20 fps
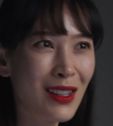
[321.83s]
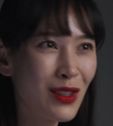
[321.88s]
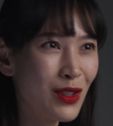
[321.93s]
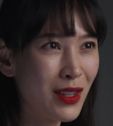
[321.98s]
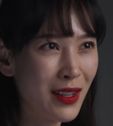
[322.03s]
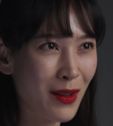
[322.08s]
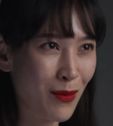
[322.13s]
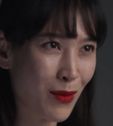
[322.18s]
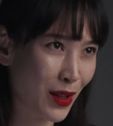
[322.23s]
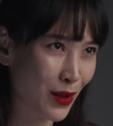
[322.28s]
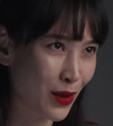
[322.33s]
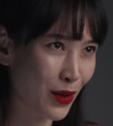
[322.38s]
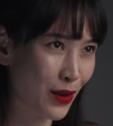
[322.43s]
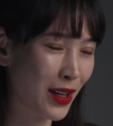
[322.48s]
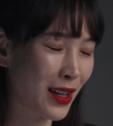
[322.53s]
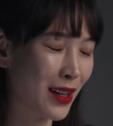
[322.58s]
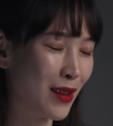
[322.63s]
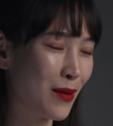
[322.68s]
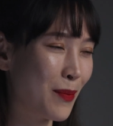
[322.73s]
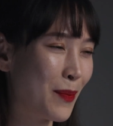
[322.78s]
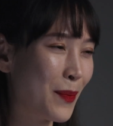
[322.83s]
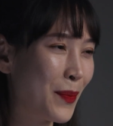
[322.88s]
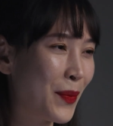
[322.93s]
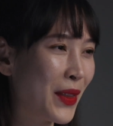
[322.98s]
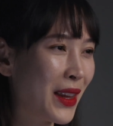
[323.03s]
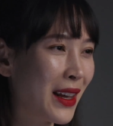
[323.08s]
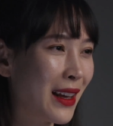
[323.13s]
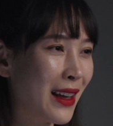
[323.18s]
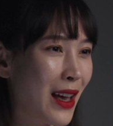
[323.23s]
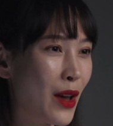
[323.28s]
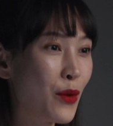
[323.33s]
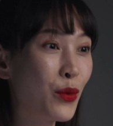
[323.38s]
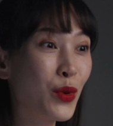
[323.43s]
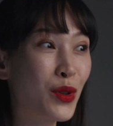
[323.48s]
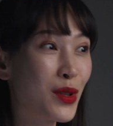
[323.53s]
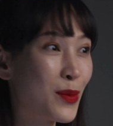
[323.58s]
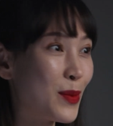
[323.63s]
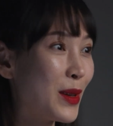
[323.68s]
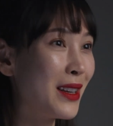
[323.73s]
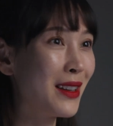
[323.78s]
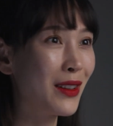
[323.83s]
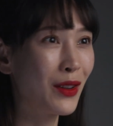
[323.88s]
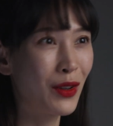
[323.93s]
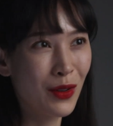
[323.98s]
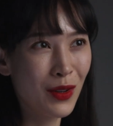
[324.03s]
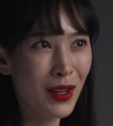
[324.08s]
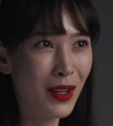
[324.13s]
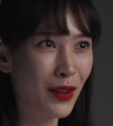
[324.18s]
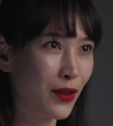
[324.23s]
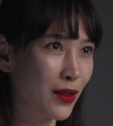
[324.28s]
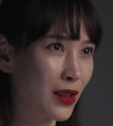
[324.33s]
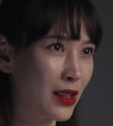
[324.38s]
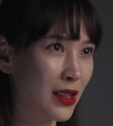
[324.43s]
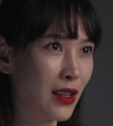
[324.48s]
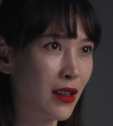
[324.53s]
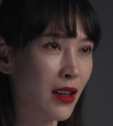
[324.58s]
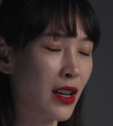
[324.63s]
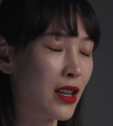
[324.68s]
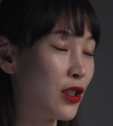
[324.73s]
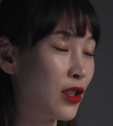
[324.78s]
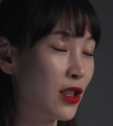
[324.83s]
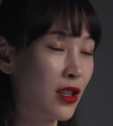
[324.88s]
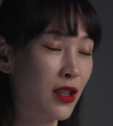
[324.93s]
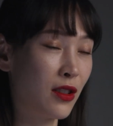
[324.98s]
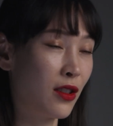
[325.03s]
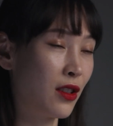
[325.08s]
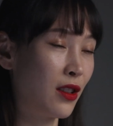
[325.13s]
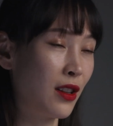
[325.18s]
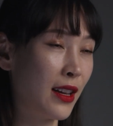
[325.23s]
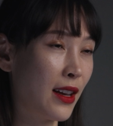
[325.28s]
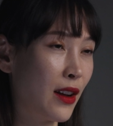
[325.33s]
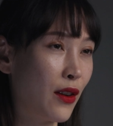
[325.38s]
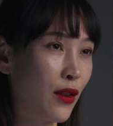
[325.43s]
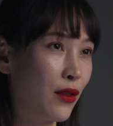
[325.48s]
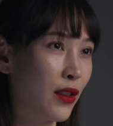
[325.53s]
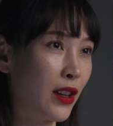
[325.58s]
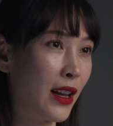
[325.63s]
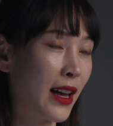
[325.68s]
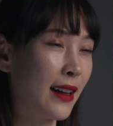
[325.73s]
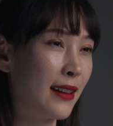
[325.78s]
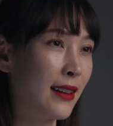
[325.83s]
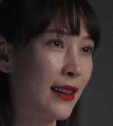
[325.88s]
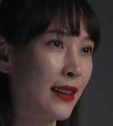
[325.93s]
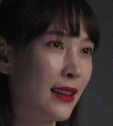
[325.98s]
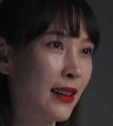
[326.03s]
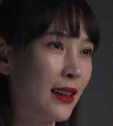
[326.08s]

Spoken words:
like to see you in Korea. And we were speaking Korean over dinner, and she just couldn't get over that.